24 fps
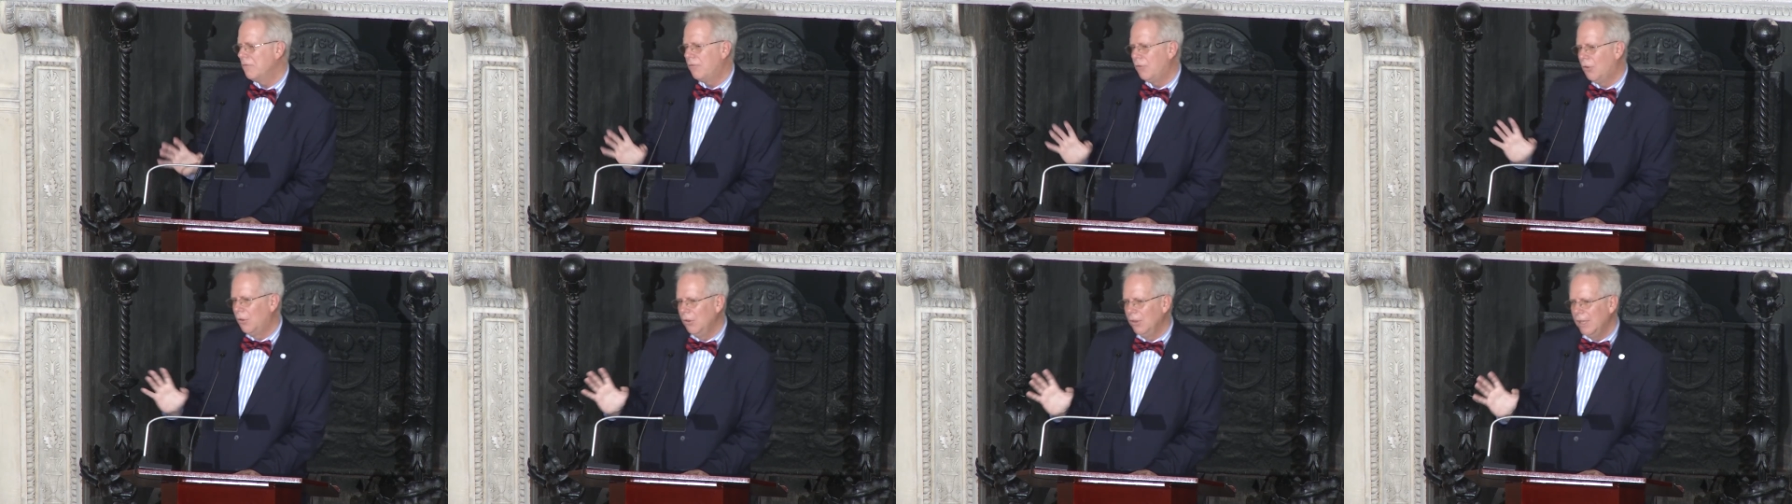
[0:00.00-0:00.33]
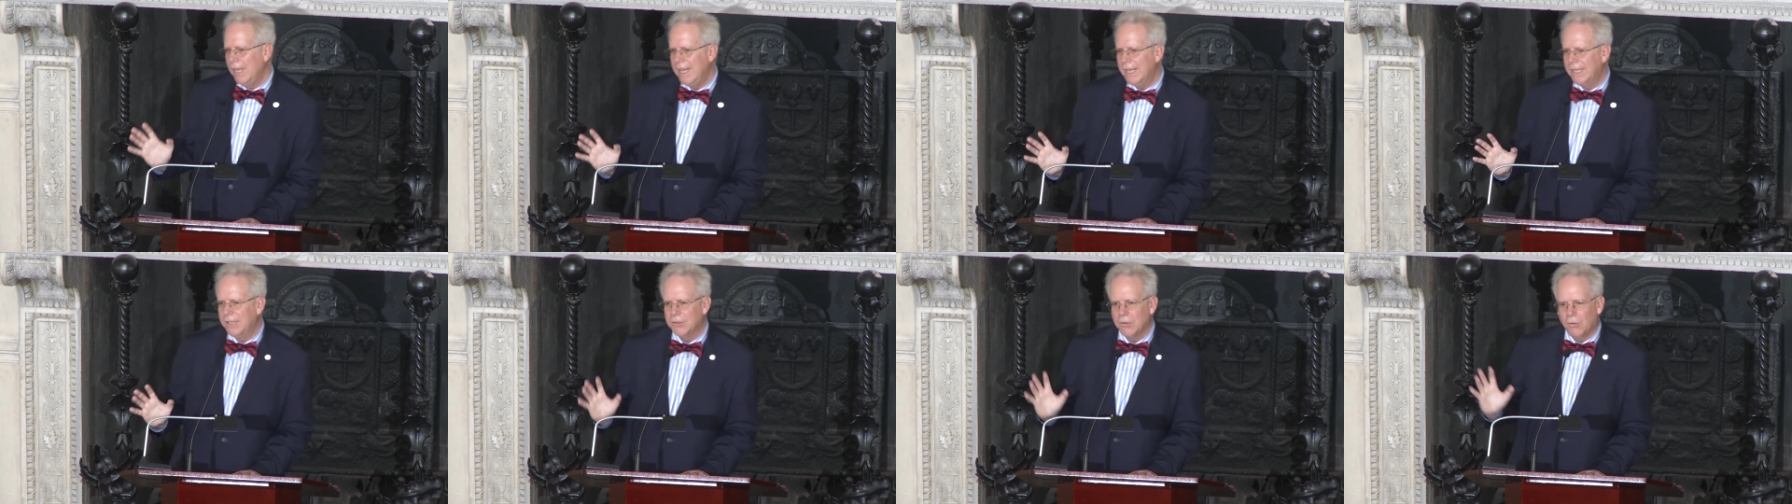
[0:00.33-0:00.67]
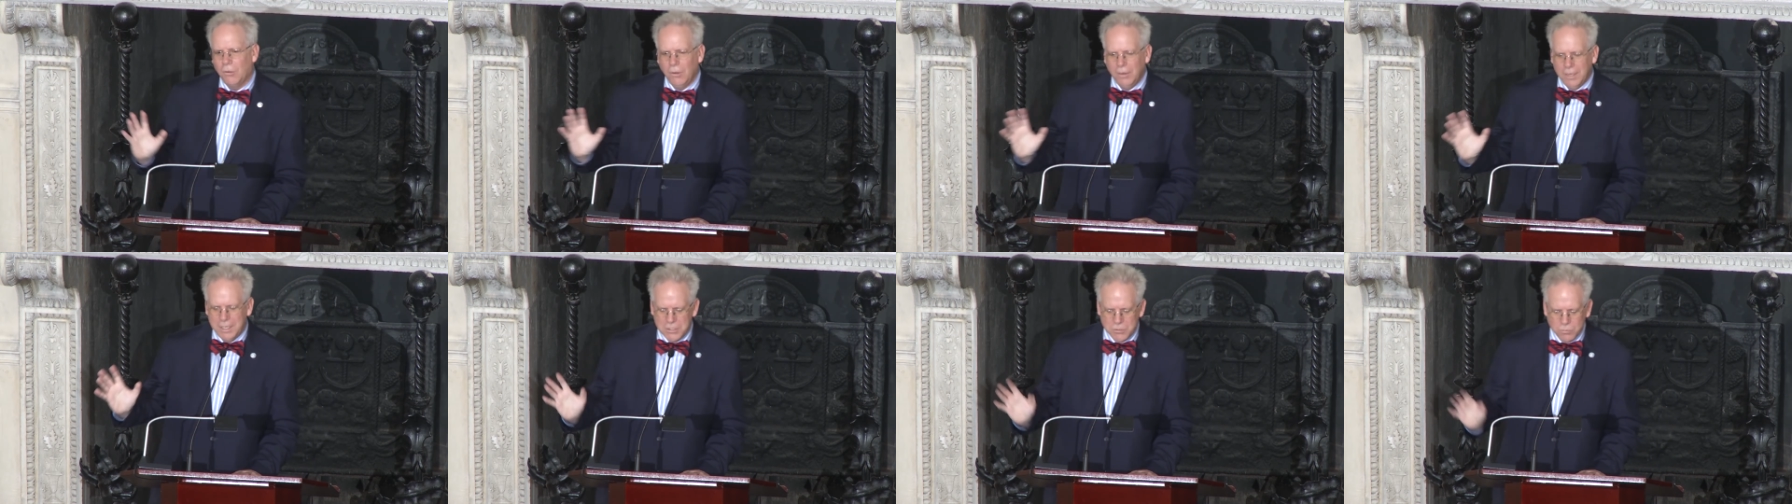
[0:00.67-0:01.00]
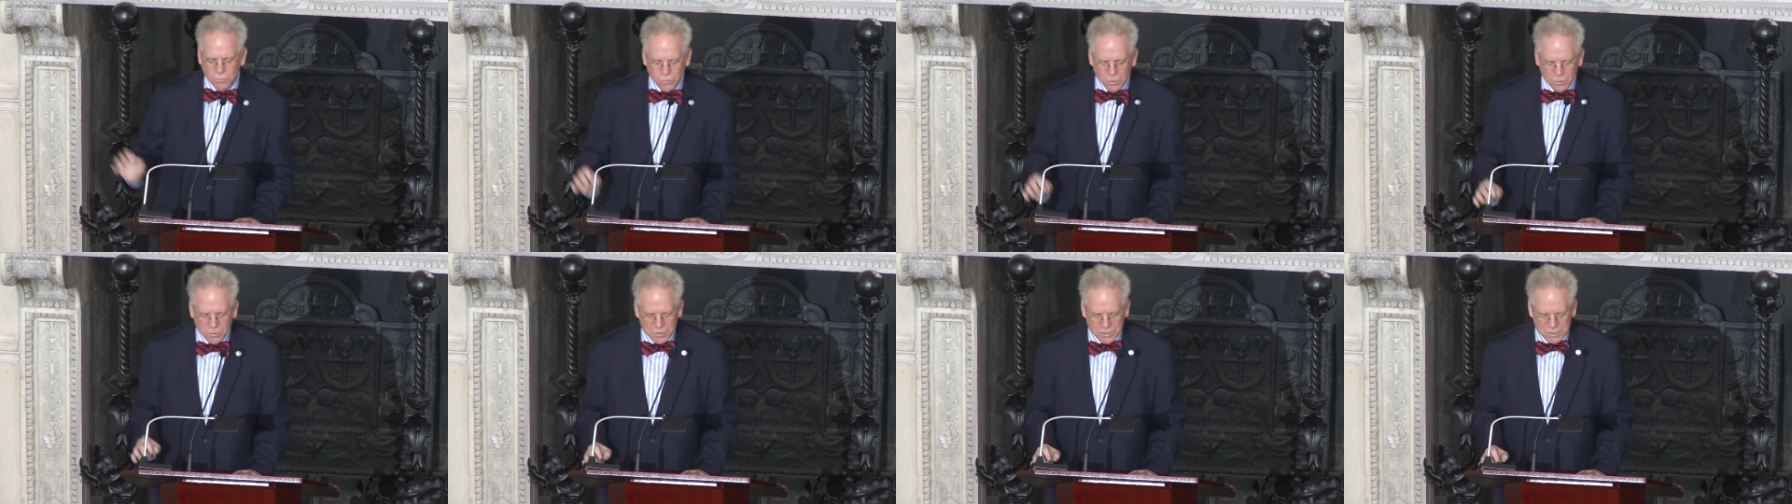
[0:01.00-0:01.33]
full length, all his
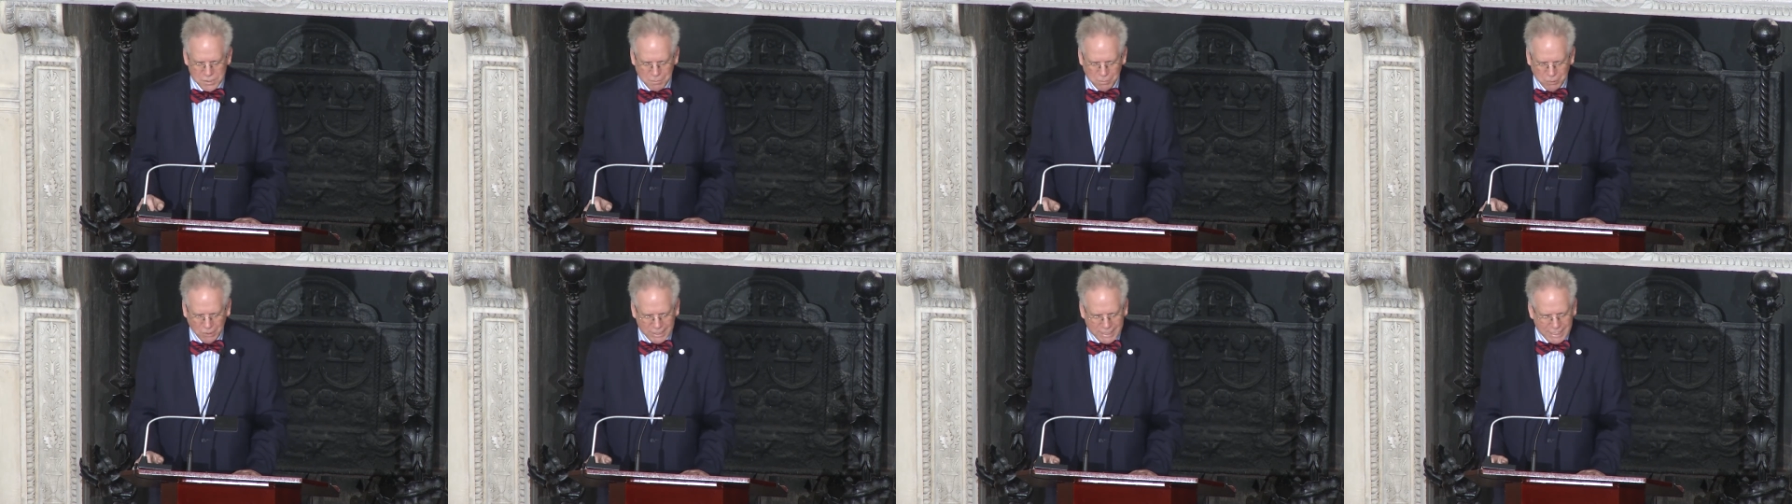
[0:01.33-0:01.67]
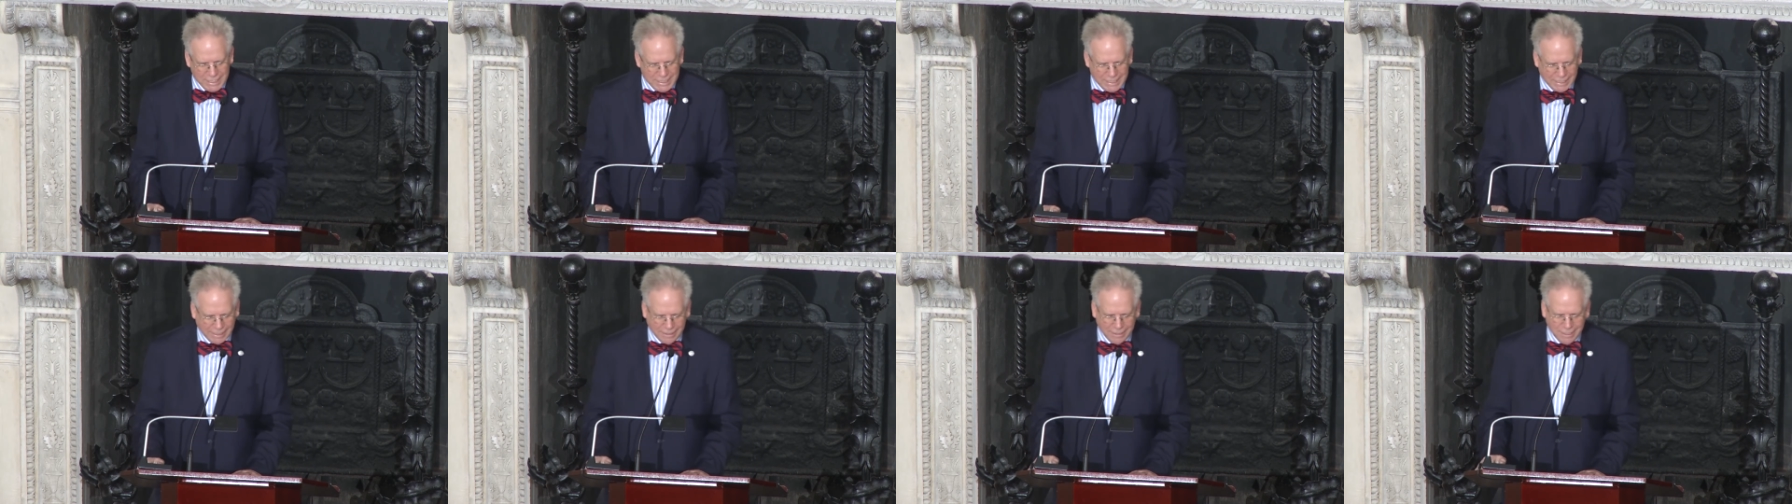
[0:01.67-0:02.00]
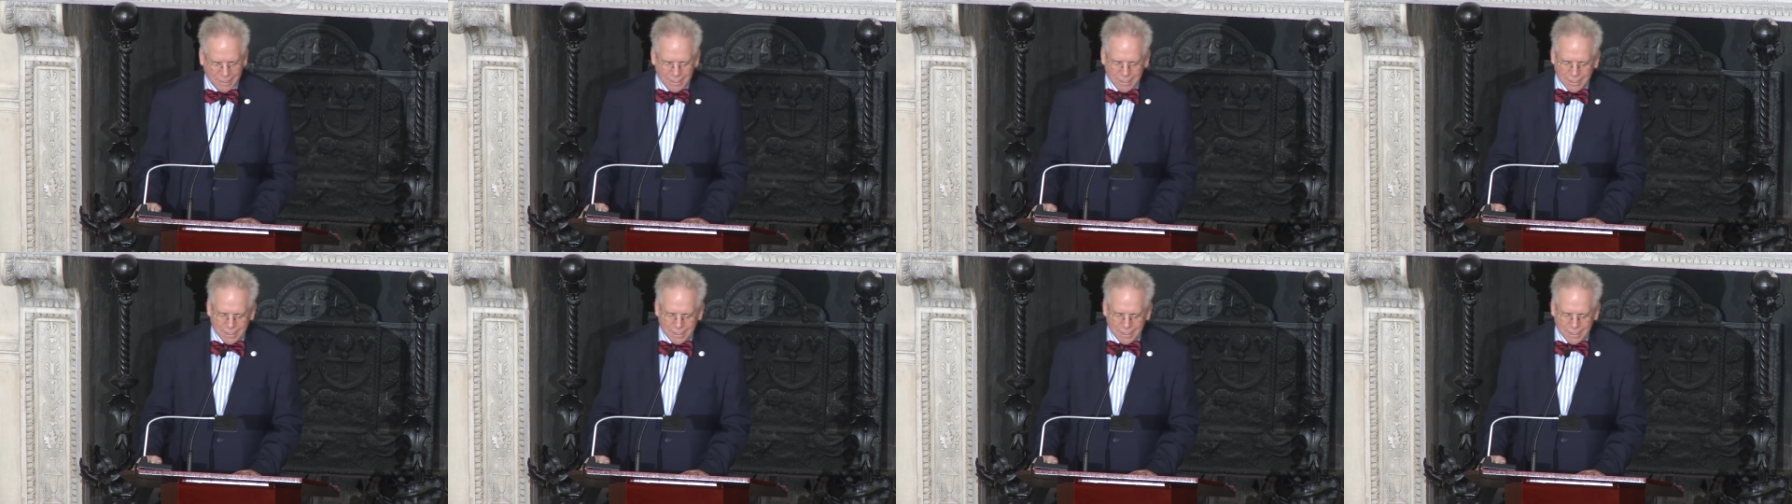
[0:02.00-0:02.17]
wounds a-bleeding.